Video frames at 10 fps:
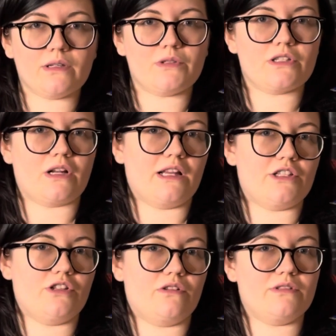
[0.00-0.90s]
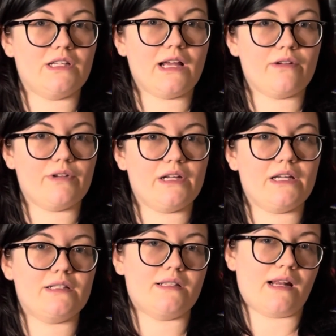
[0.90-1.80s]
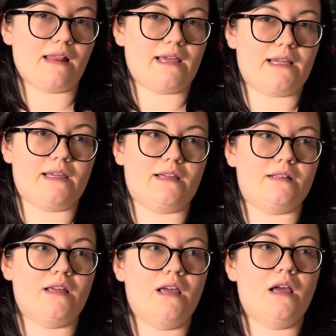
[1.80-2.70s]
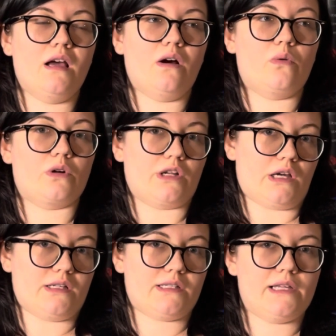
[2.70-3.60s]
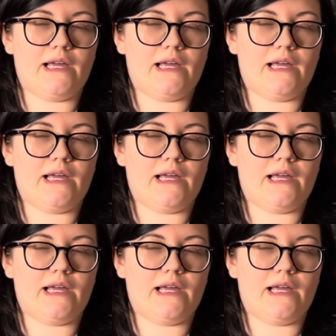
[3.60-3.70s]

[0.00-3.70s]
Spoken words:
I'm just going to let you know, did I read it? Did I like it or not?